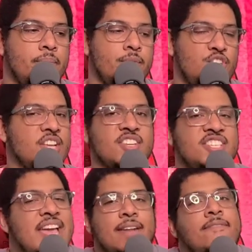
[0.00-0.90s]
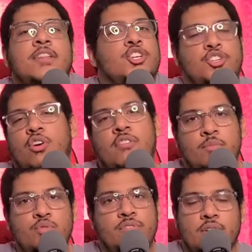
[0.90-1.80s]
Just because he had finished all of
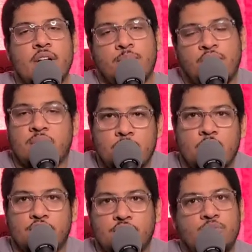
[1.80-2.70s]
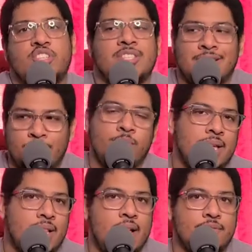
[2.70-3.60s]
the movie already, pretty much. It was just a little bit
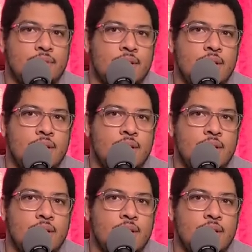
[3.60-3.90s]
left.